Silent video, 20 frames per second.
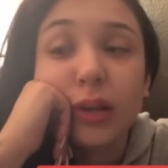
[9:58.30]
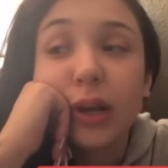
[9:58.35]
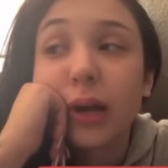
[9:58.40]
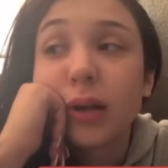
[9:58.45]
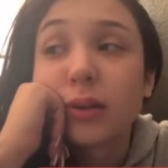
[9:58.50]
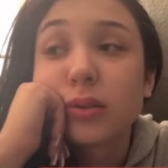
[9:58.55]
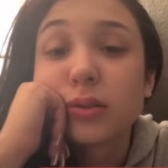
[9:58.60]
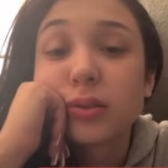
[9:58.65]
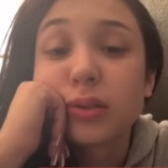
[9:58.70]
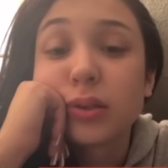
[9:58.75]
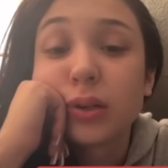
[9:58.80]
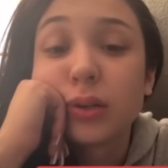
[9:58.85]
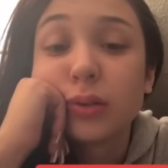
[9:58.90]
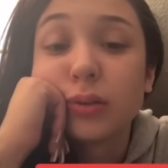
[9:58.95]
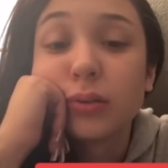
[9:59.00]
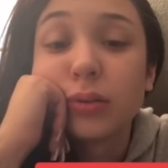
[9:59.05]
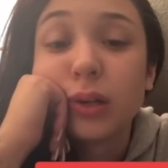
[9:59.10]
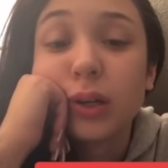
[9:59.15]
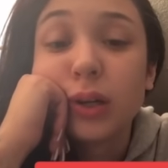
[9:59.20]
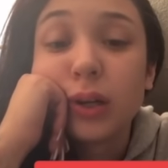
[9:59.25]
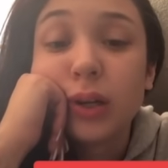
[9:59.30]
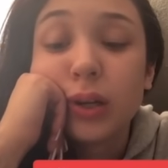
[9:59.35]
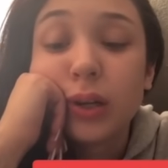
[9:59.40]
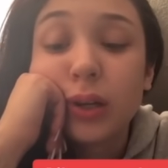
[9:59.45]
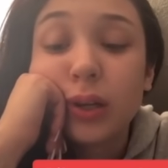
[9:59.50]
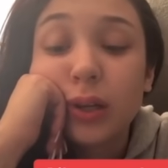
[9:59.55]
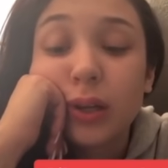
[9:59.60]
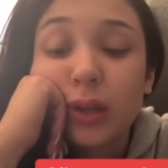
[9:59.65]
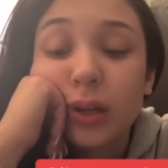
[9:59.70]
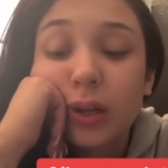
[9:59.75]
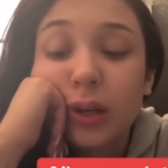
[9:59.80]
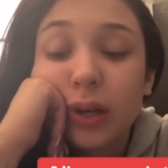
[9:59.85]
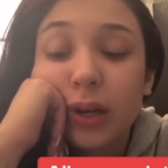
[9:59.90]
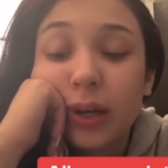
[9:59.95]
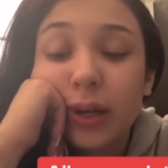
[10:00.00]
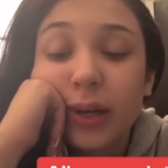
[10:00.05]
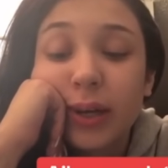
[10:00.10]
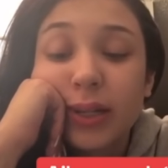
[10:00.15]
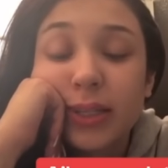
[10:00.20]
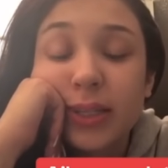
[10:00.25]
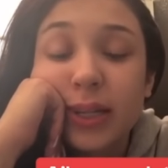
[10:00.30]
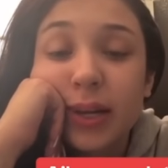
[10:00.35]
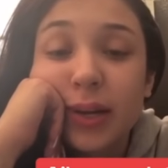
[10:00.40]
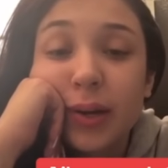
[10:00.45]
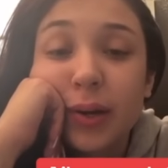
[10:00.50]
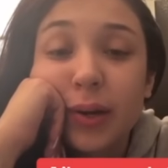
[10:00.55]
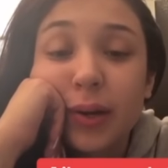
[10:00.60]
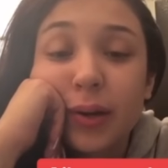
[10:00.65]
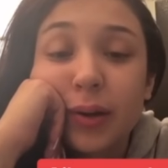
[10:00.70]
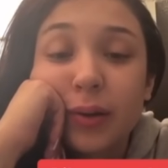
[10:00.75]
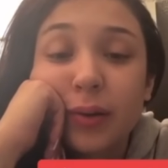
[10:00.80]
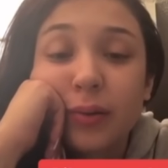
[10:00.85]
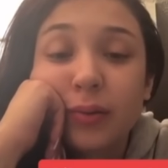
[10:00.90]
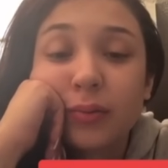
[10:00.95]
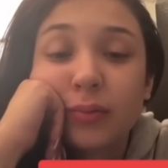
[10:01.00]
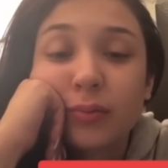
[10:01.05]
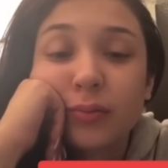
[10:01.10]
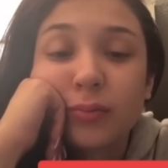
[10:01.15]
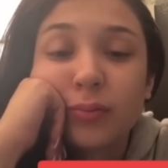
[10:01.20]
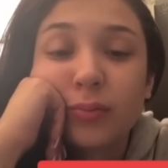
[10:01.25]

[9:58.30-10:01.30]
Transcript: Yeah, so I guess he had a